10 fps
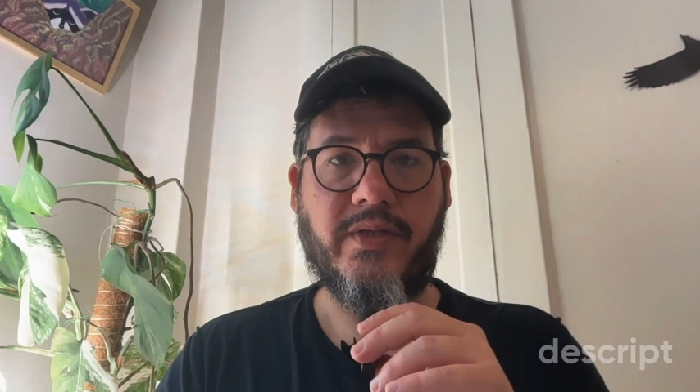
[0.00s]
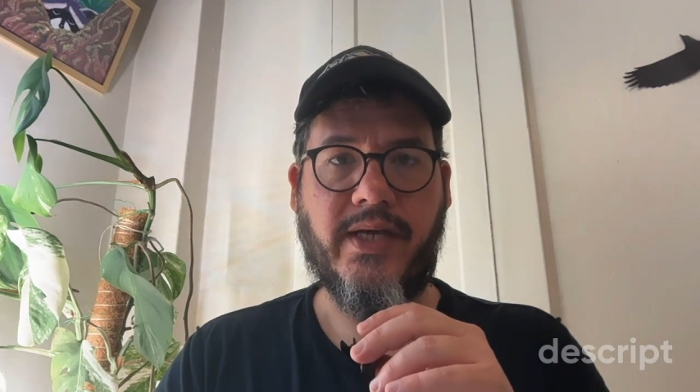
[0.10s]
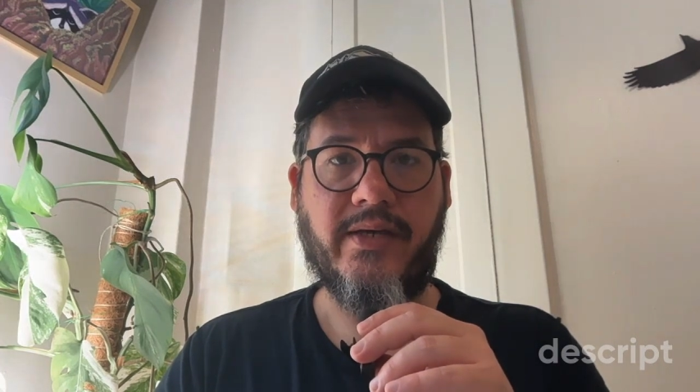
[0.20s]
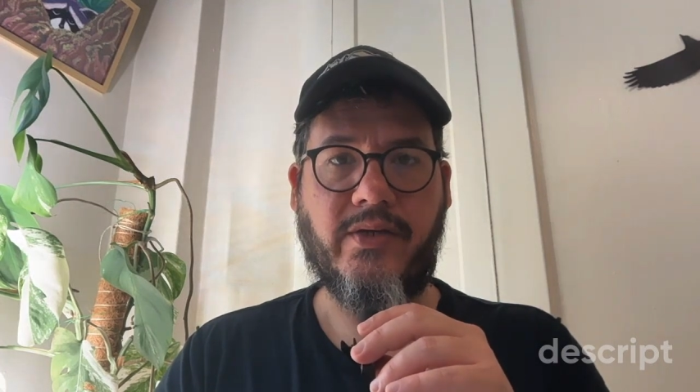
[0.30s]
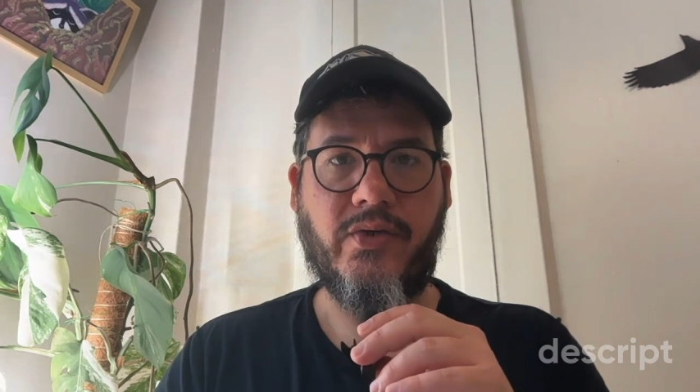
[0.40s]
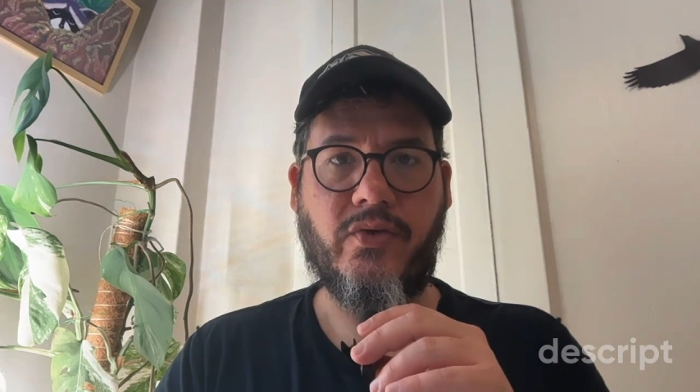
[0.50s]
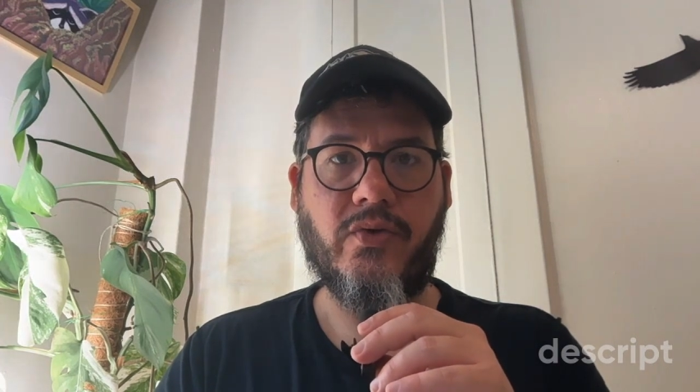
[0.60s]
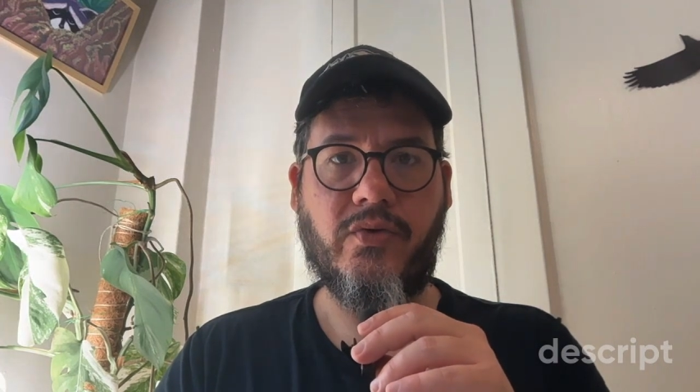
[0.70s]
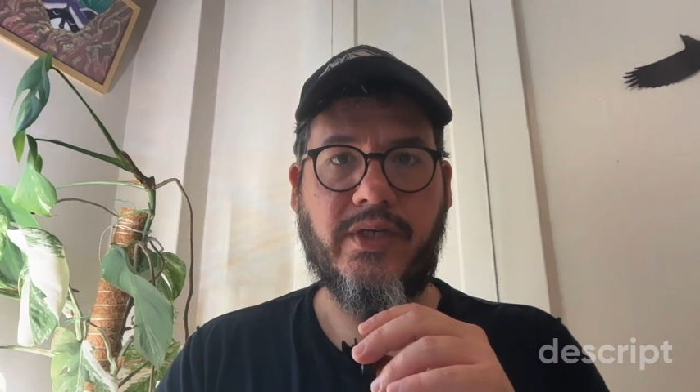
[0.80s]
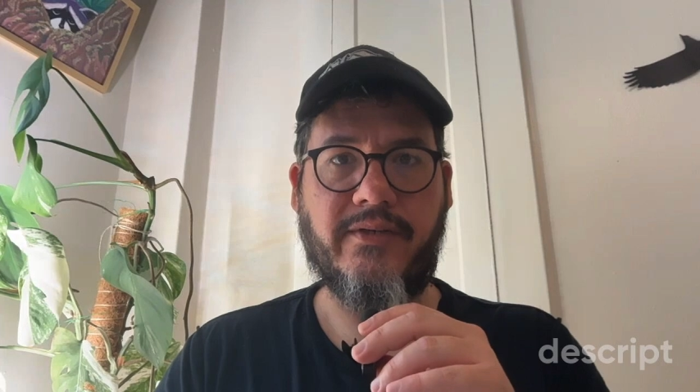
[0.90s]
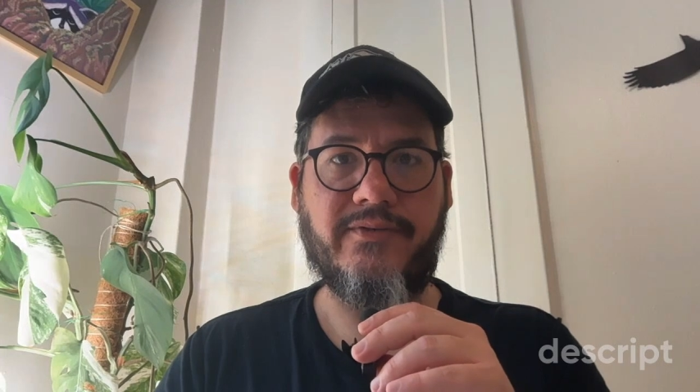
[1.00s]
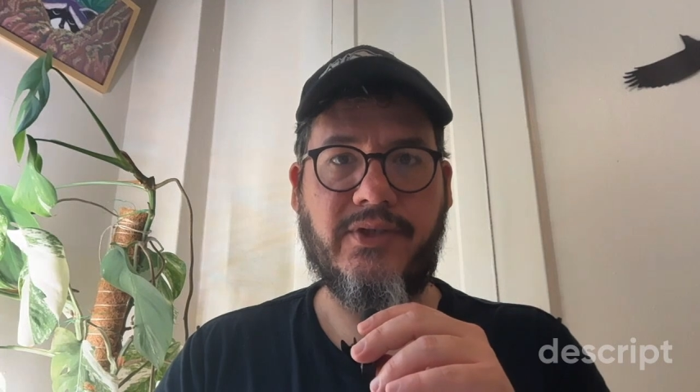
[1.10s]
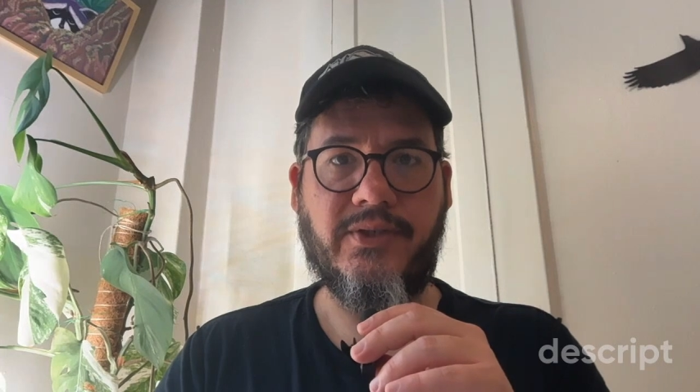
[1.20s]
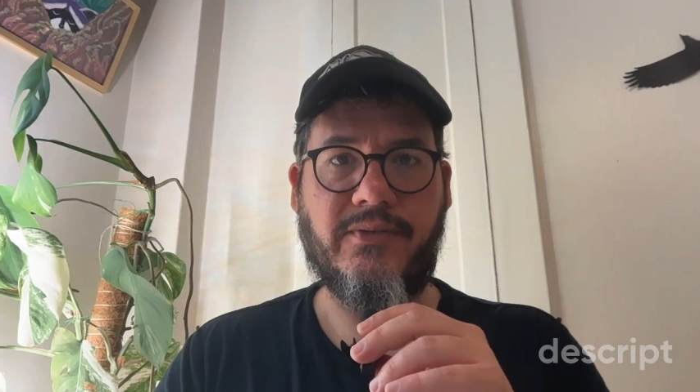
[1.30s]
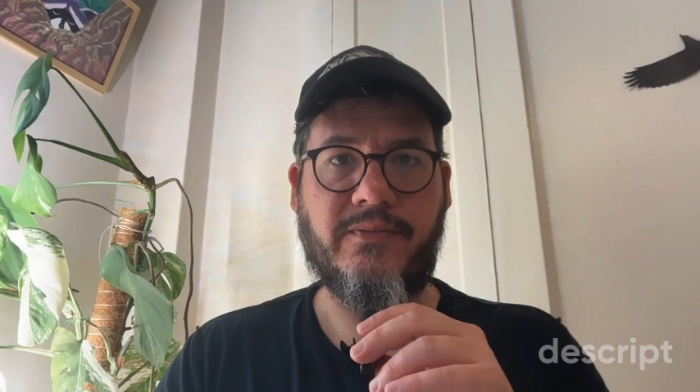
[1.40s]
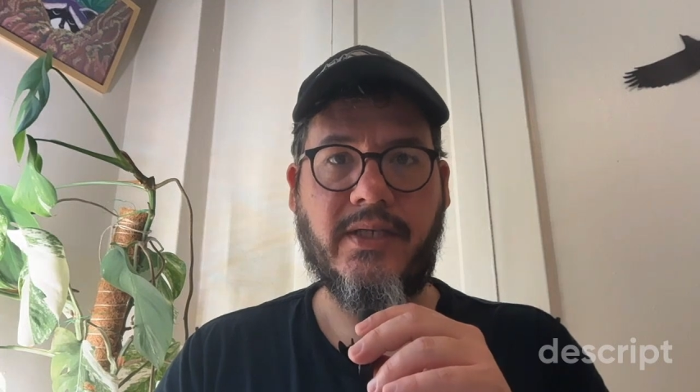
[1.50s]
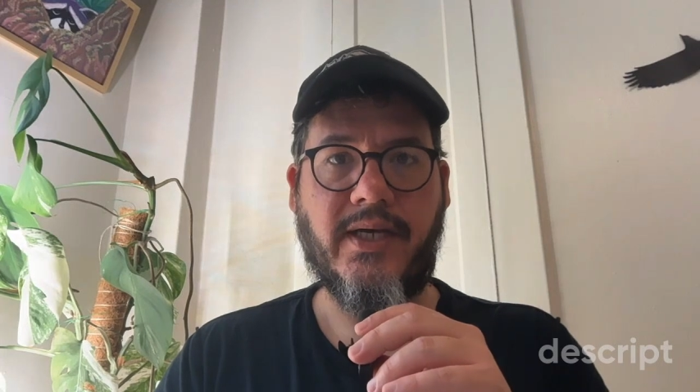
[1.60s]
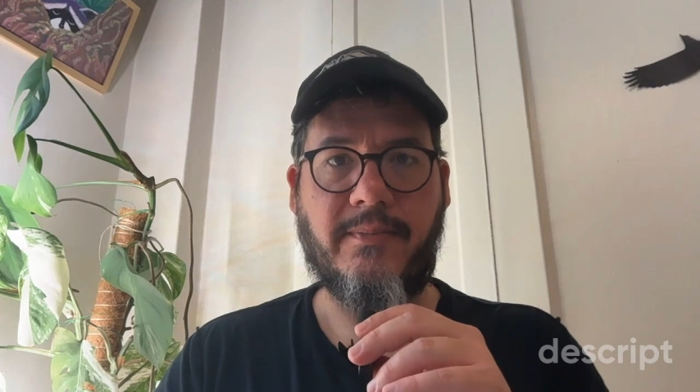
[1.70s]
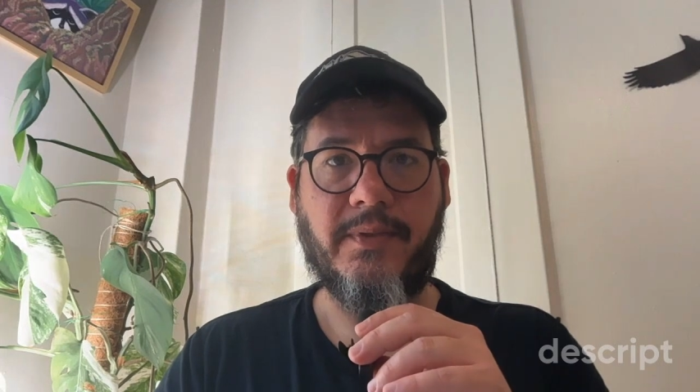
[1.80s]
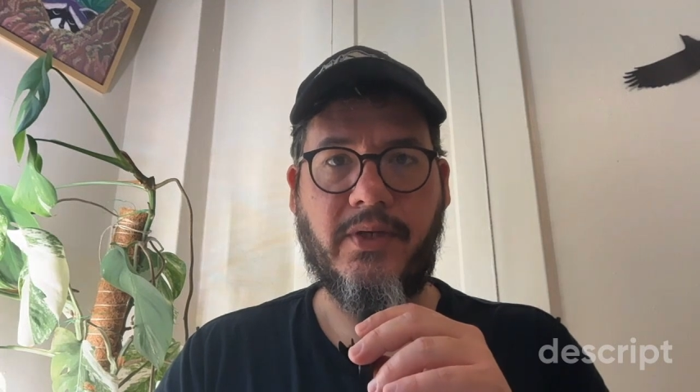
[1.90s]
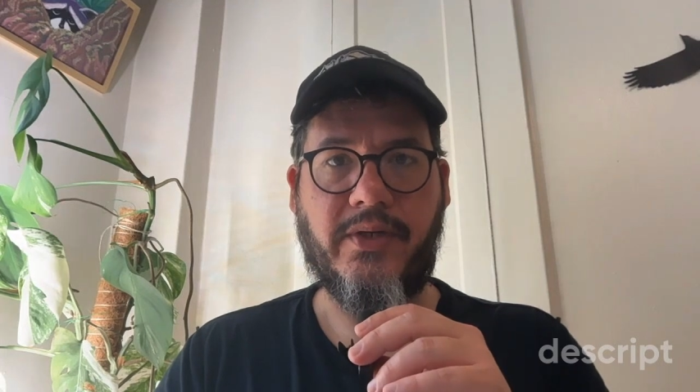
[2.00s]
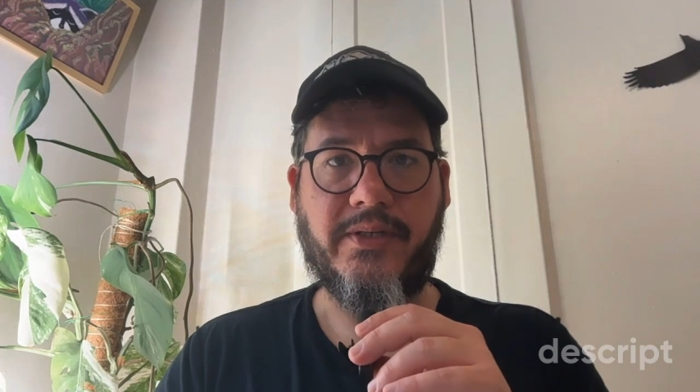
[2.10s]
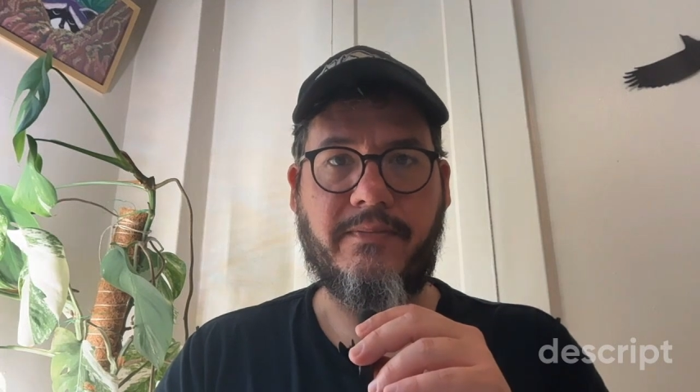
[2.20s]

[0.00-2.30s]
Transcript: that Google gives you to upload it.